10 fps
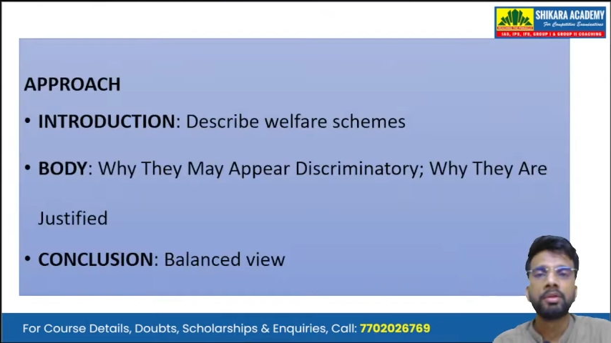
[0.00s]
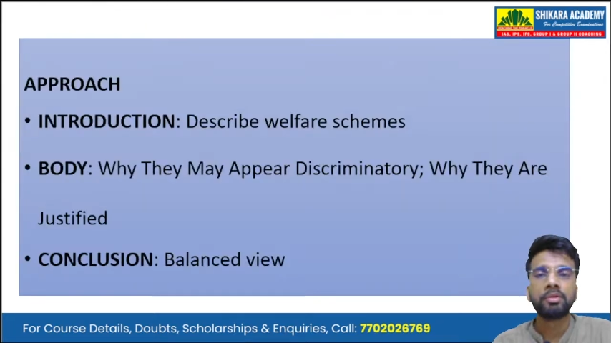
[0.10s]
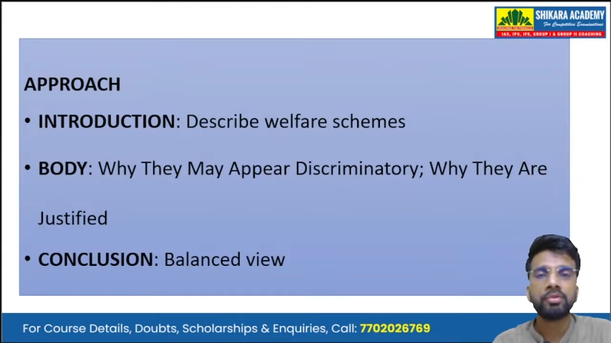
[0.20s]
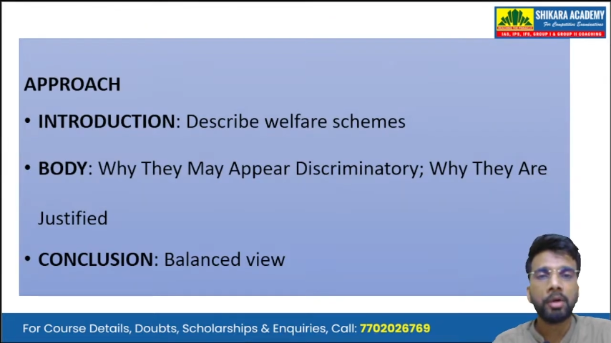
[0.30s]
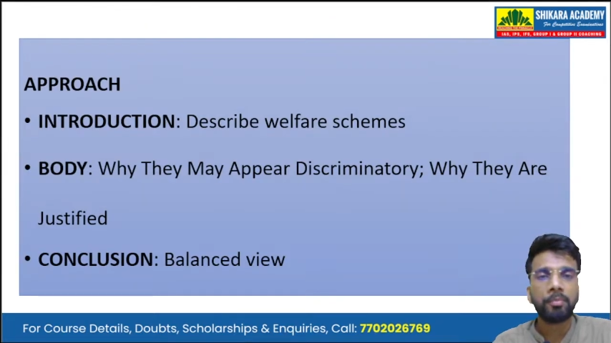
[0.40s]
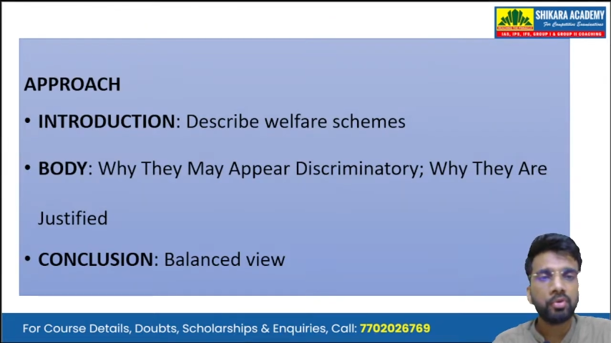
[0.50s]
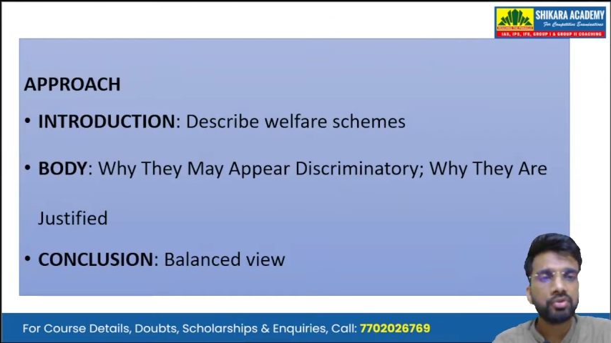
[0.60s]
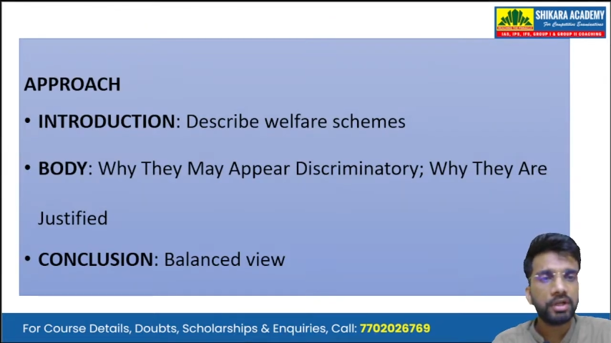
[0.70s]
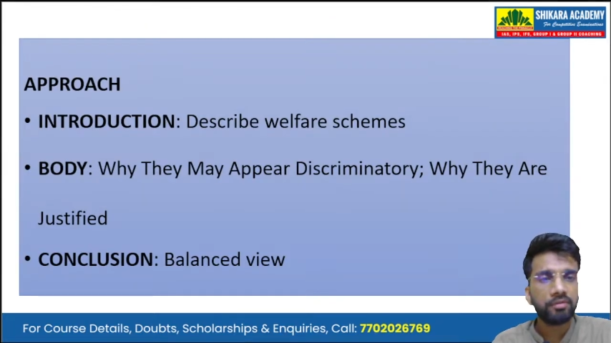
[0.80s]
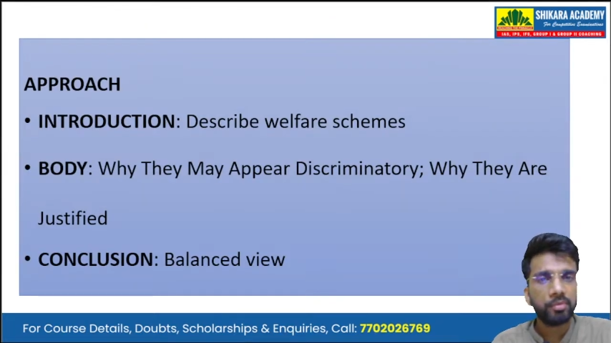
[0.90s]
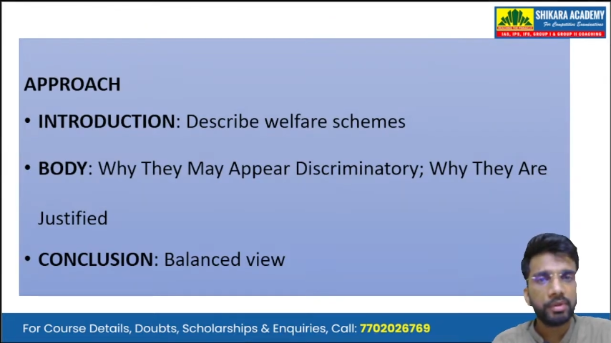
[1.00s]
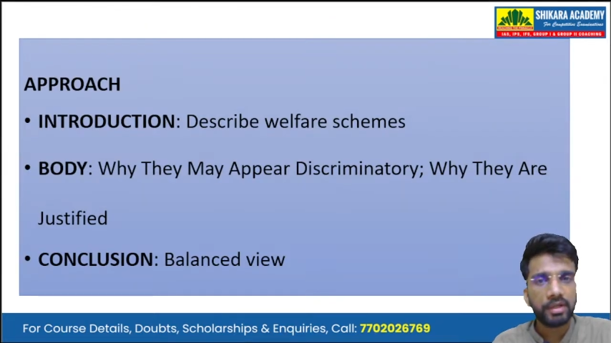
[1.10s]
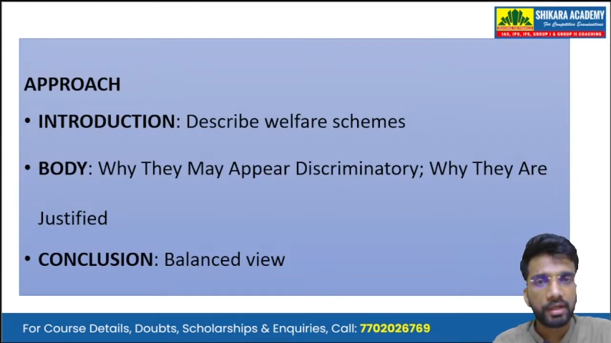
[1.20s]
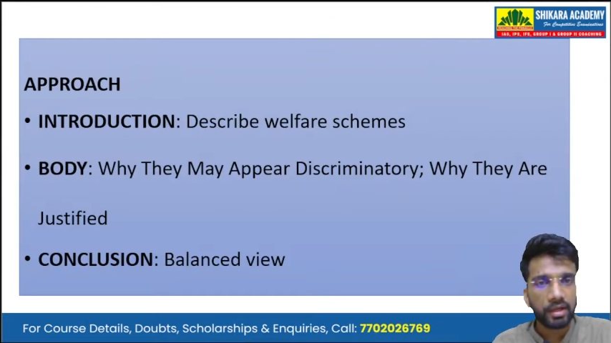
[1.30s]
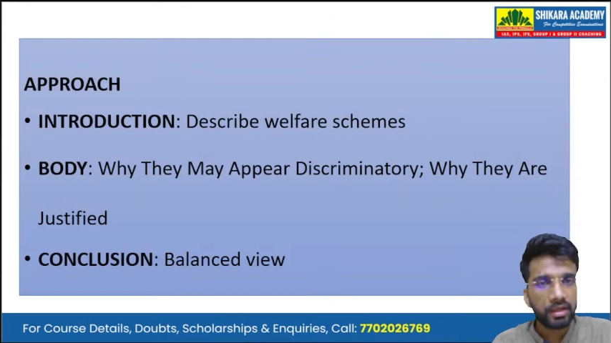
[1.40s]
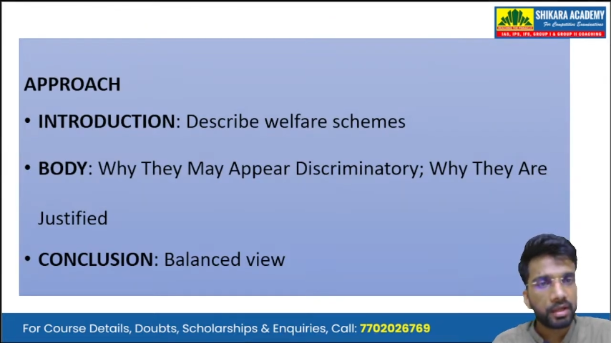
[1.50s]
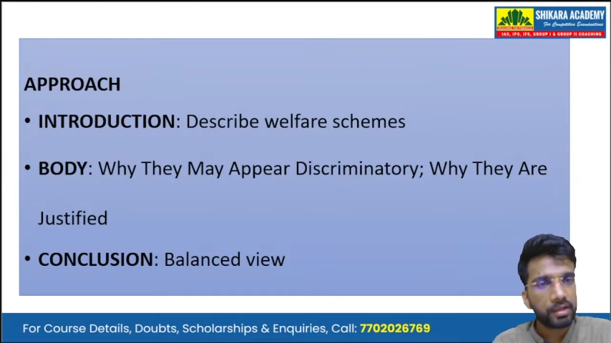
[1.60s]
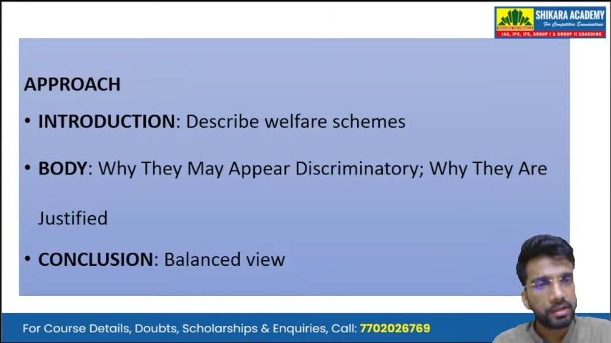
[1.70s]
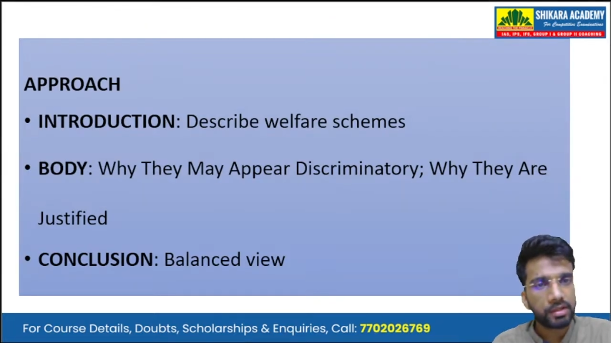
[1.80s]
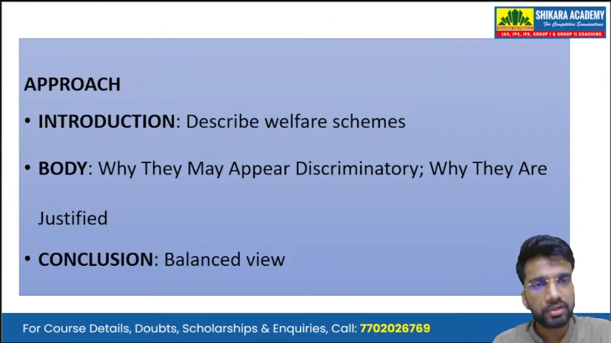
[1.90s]
so the approach that we'll be taking in
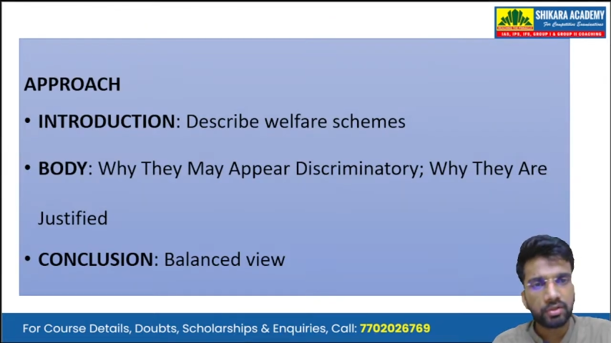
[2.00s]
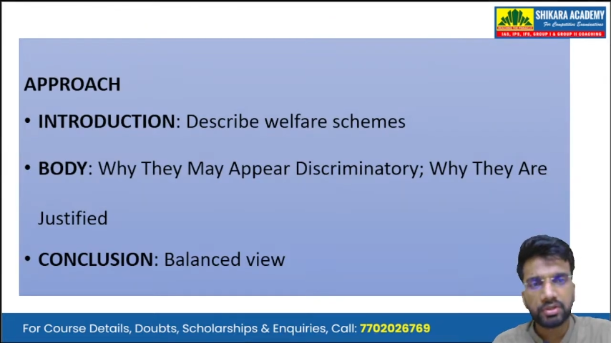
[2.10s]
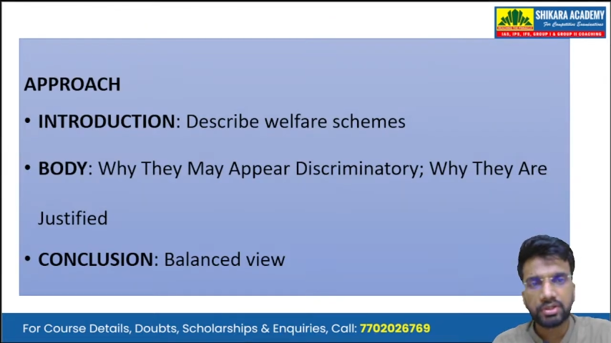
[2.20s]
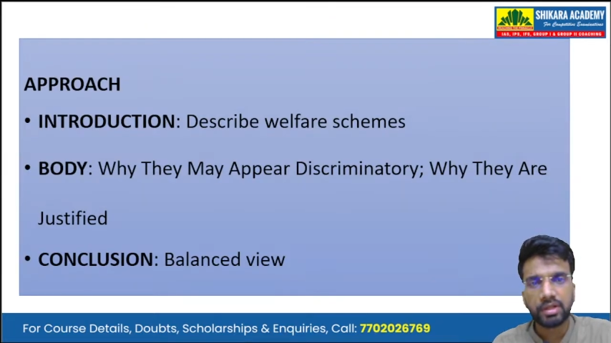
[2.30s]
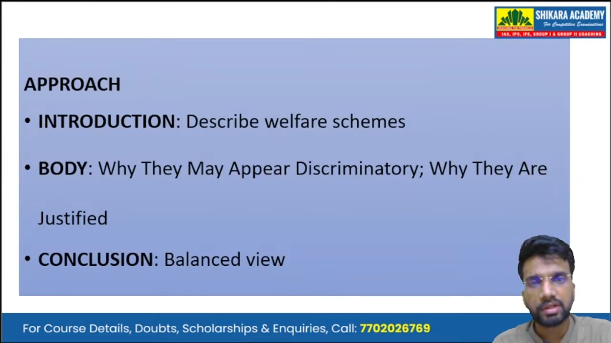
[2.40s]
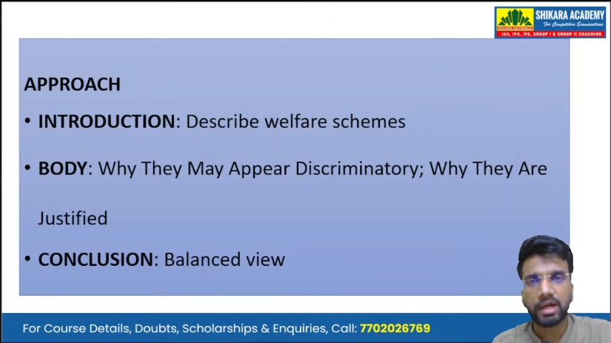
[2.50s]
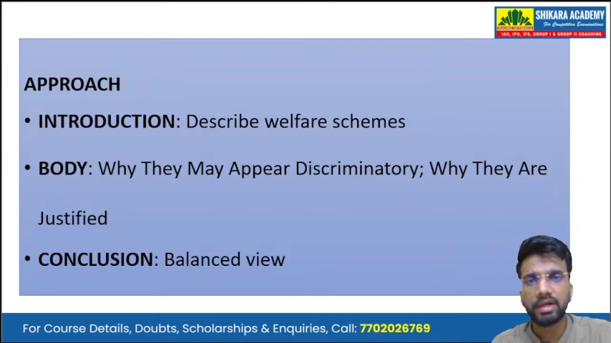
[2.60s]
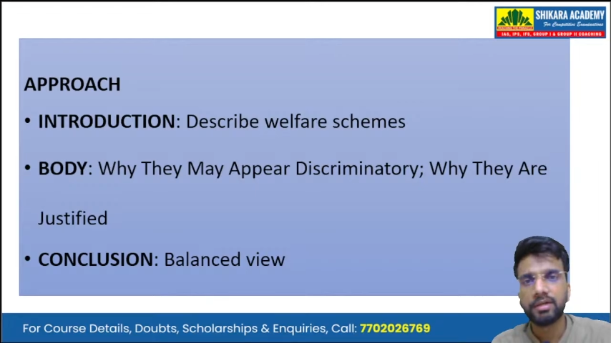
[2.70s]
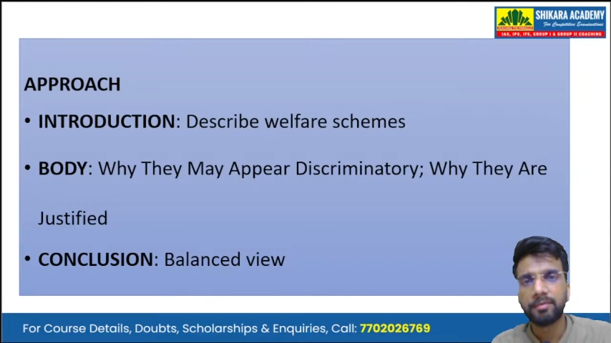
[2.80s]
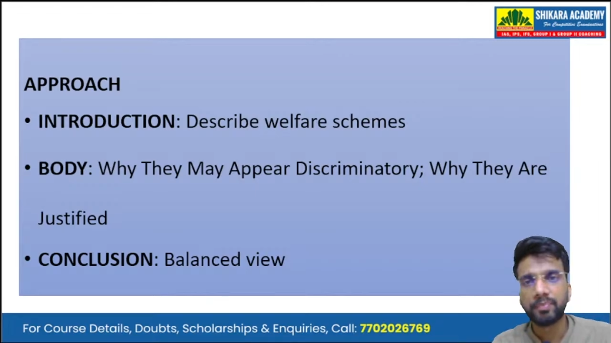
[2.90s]
answering such a question is that